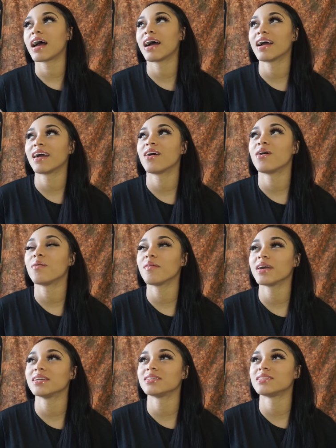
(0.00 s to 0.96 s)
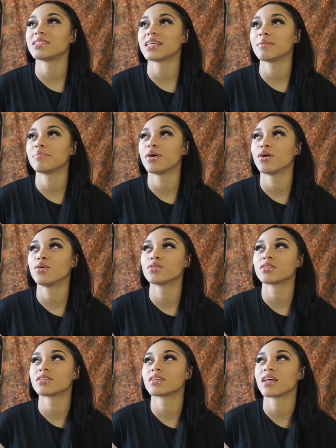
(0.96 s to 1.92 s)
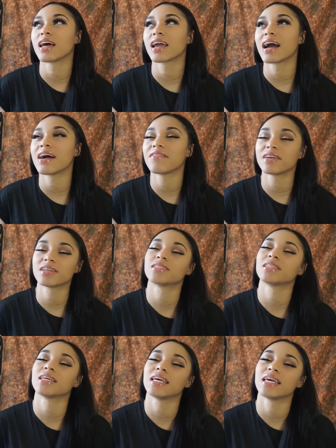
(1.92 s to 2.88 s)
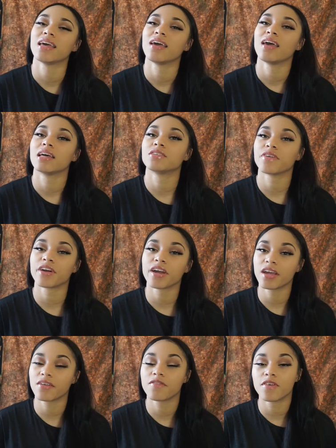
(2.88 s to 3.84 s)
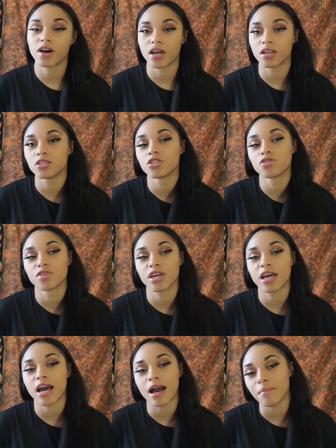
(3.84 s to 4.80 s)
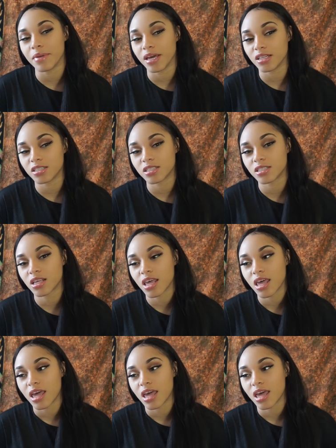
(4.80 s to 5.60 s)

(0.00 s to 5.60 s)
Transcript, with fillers: I always see posts, like, obviously it's very fun to read comments